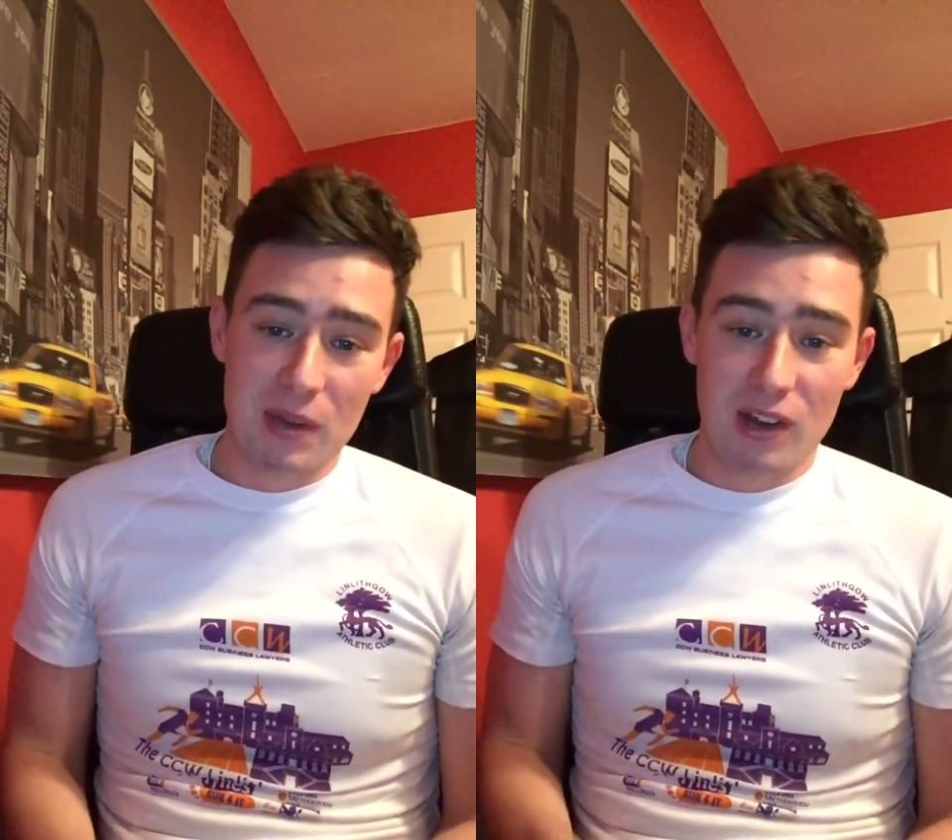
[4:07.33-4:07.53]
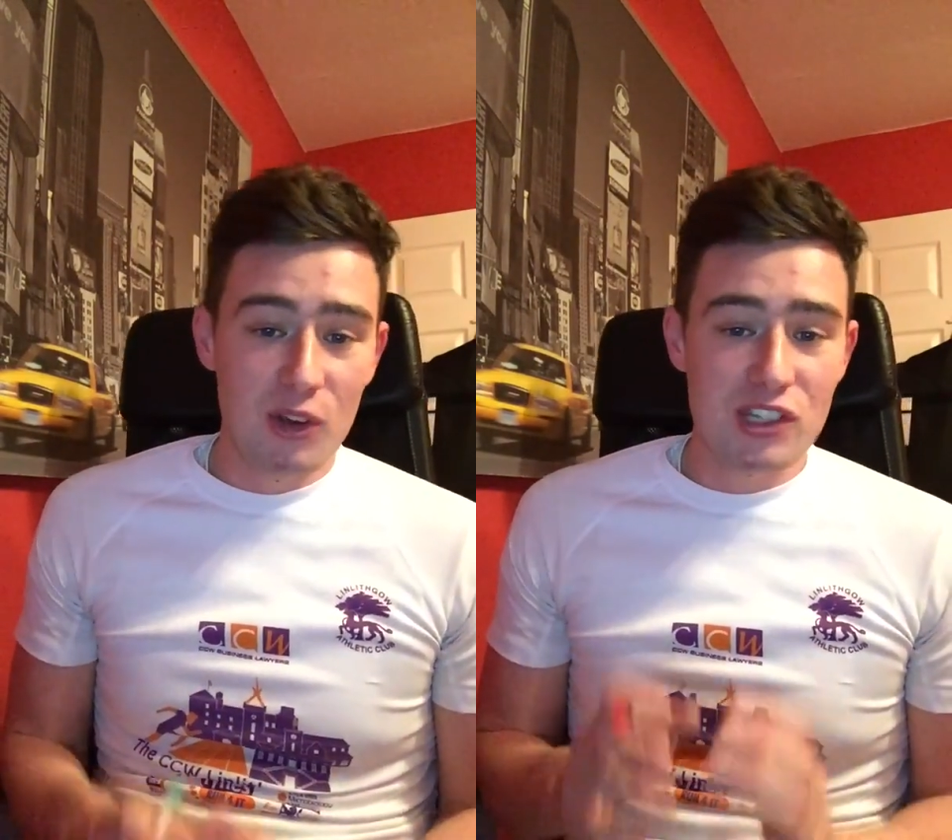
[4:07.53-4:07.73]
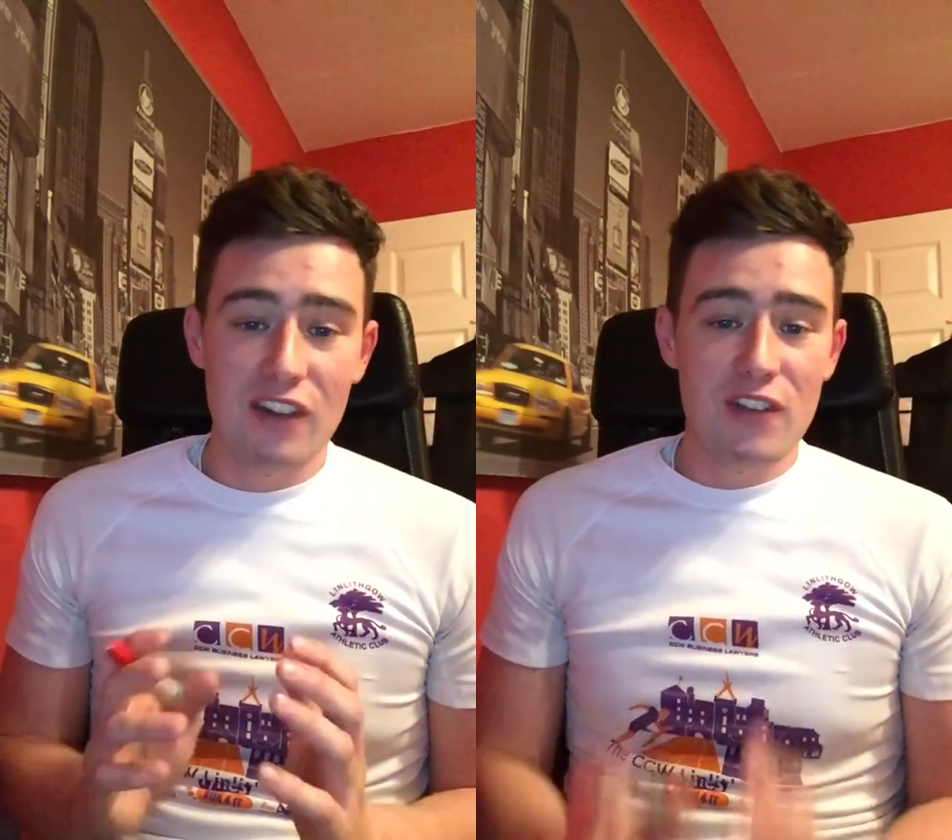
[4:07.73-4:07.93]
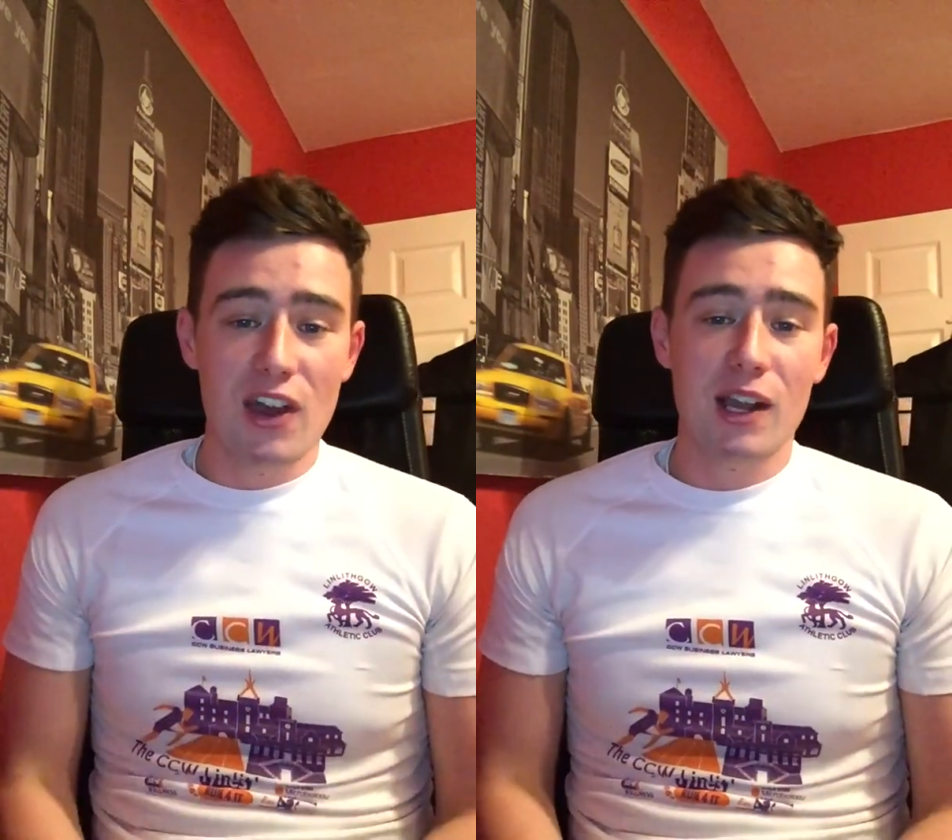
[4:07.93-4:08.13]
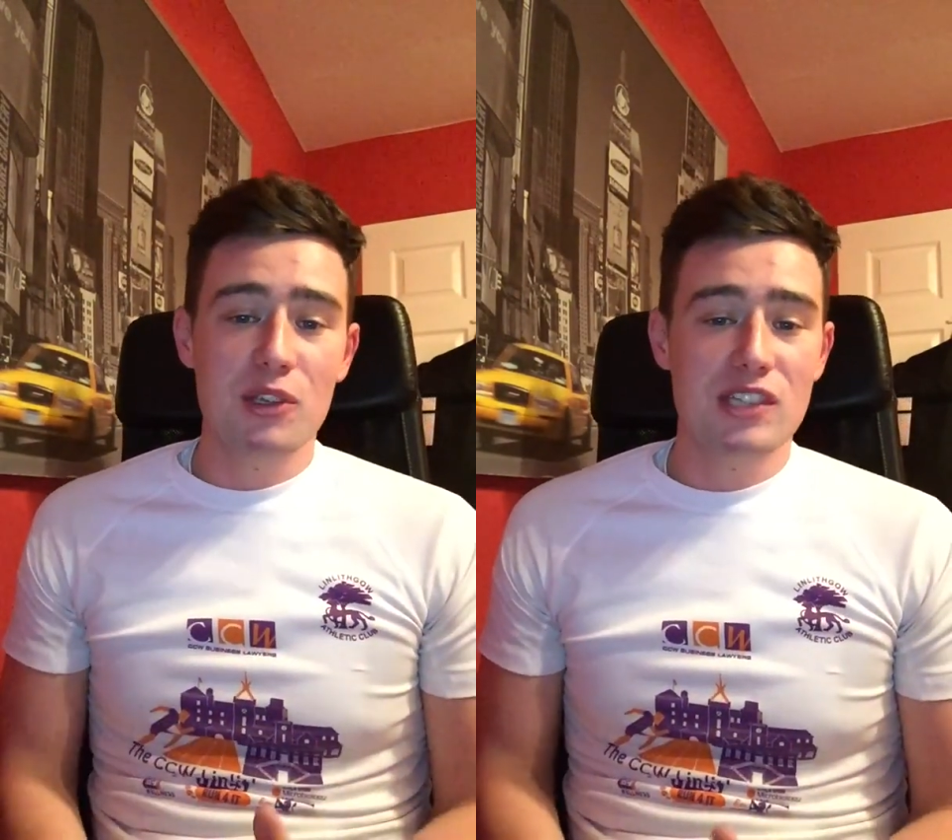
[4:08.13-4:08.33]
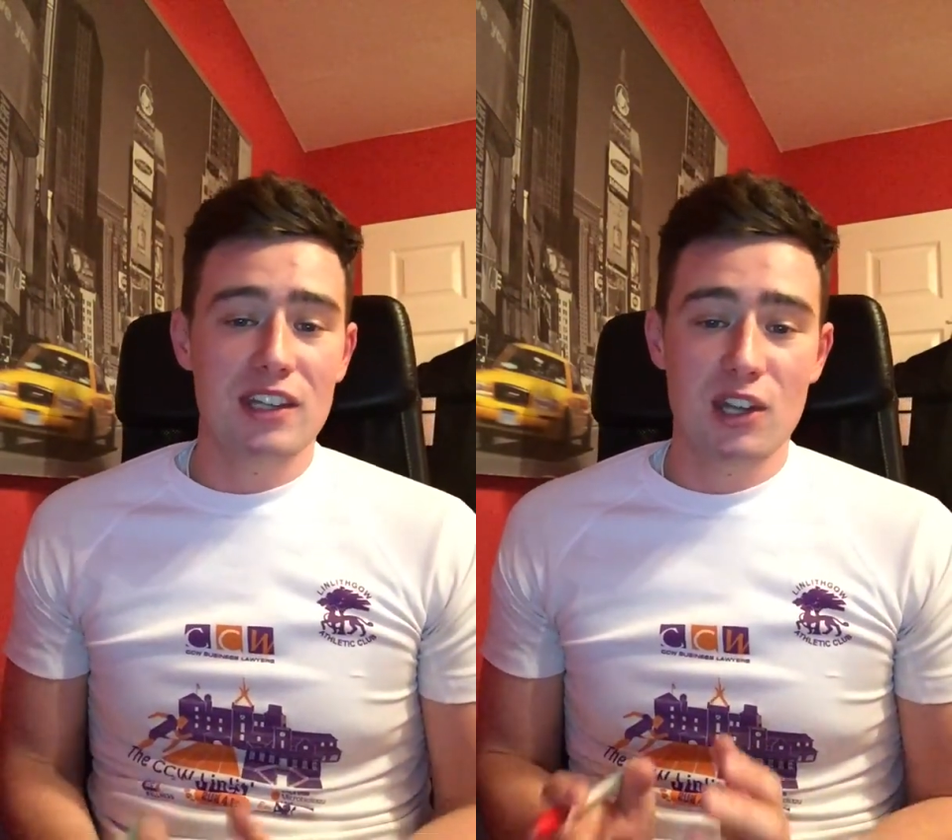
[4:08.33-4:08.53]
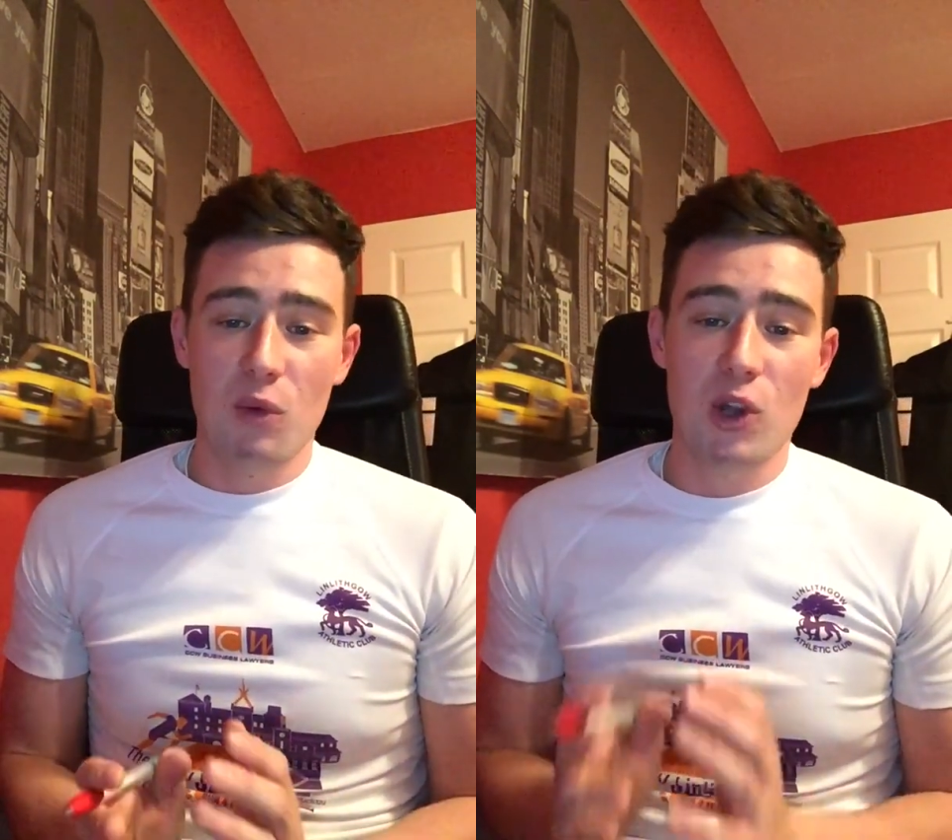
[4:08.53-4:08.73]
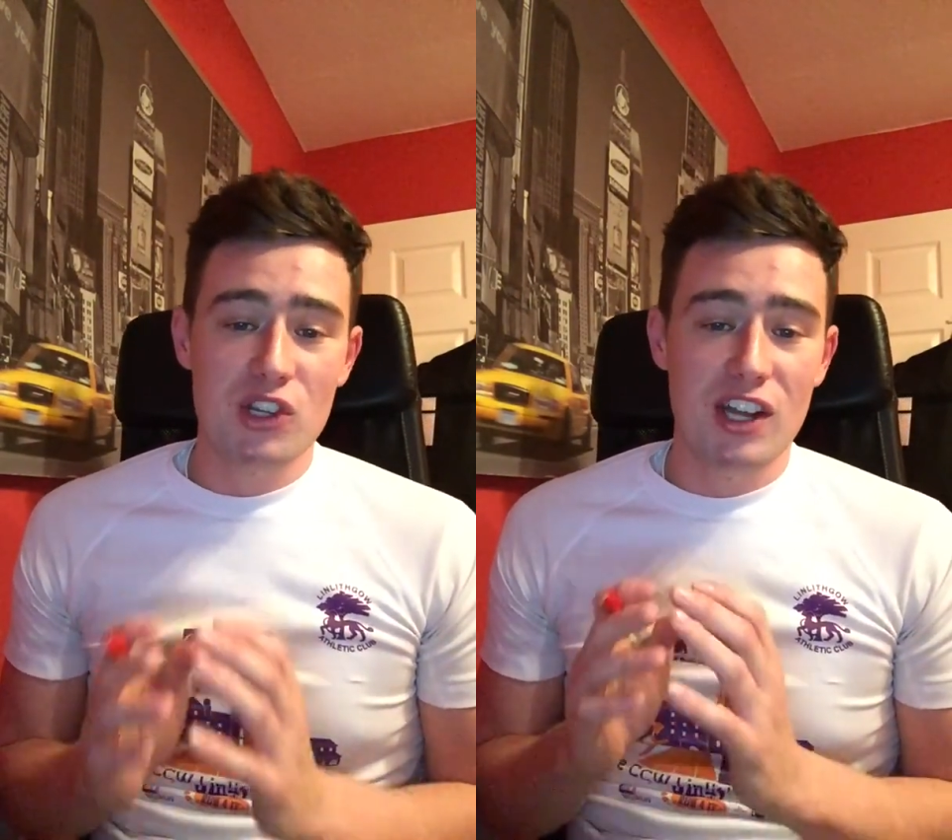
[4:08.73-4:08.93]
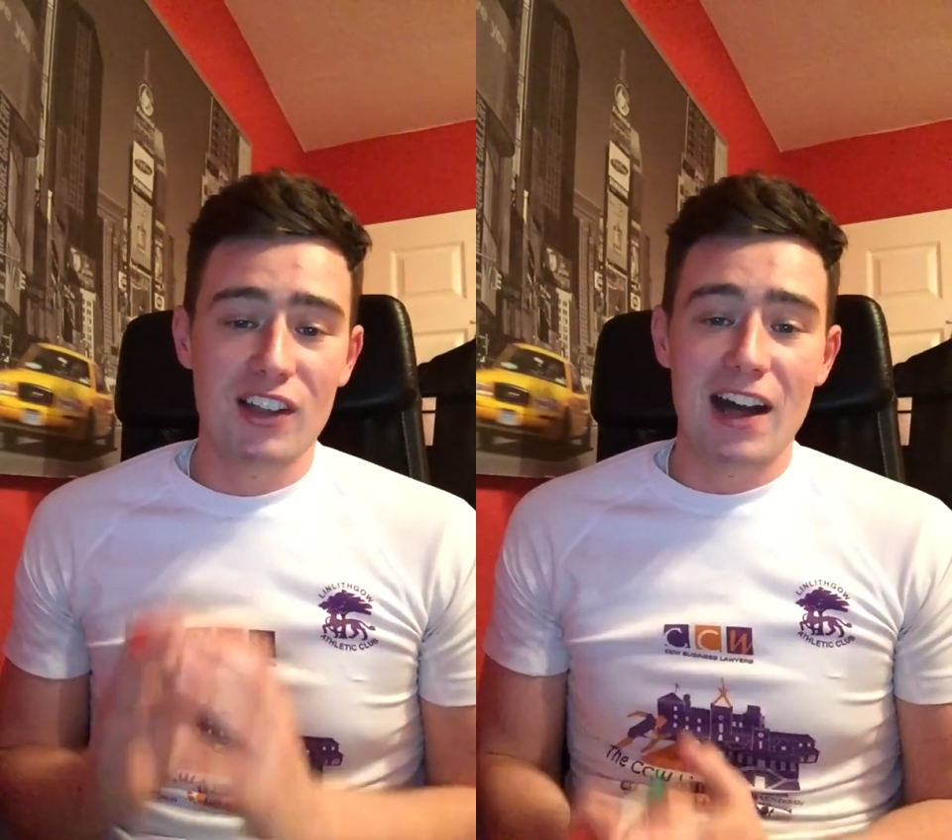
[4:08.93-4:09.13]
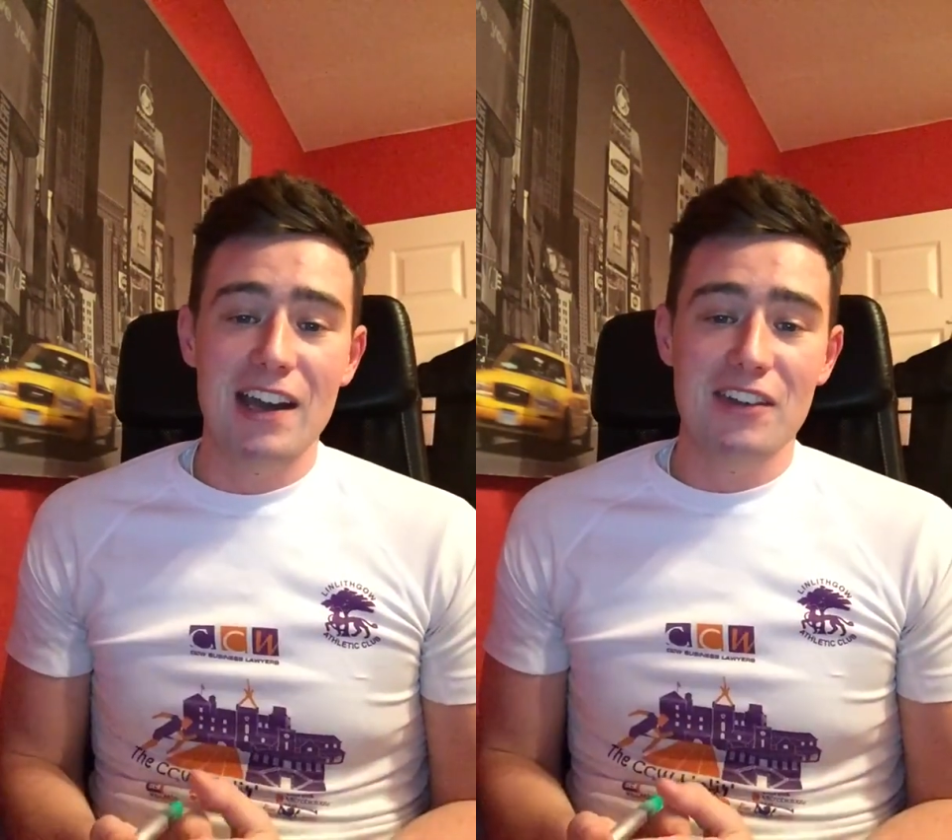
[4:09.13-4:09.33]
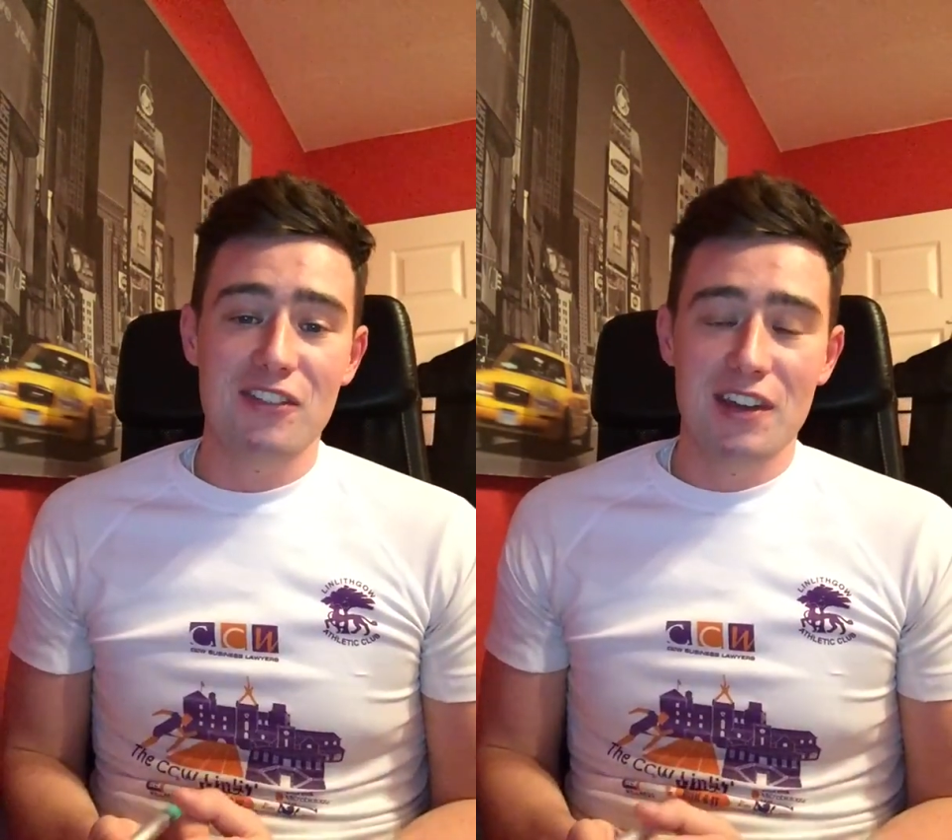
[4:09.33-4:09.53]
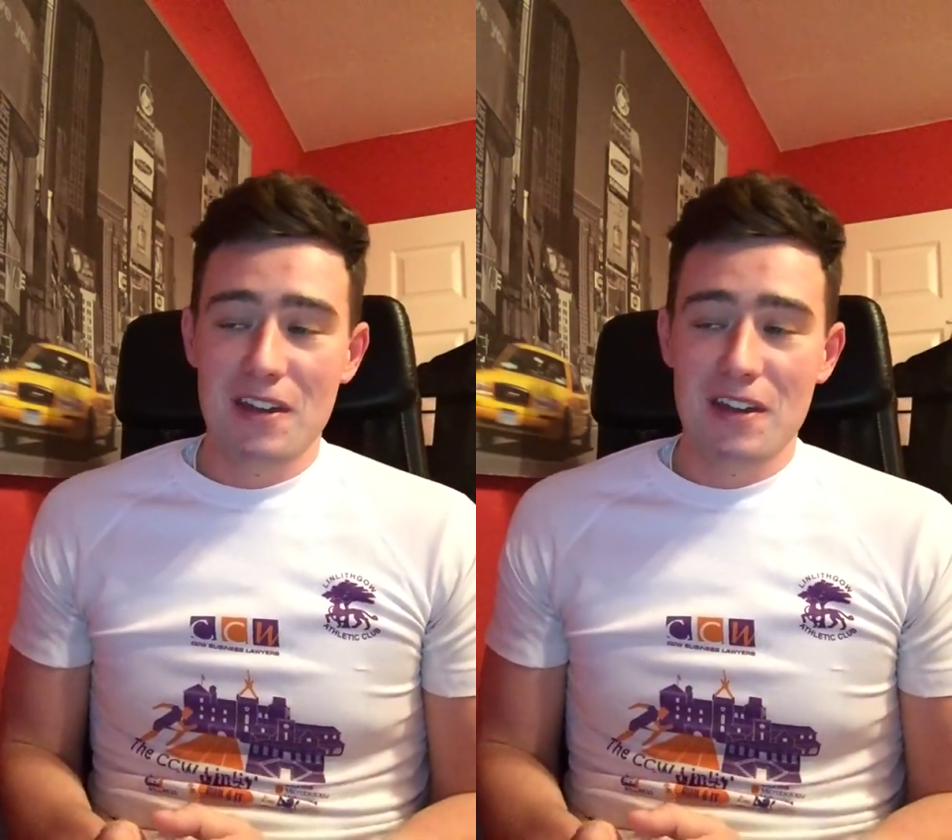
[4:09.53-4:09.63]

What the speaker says: and honestly I felt like I was sitting there watching it live,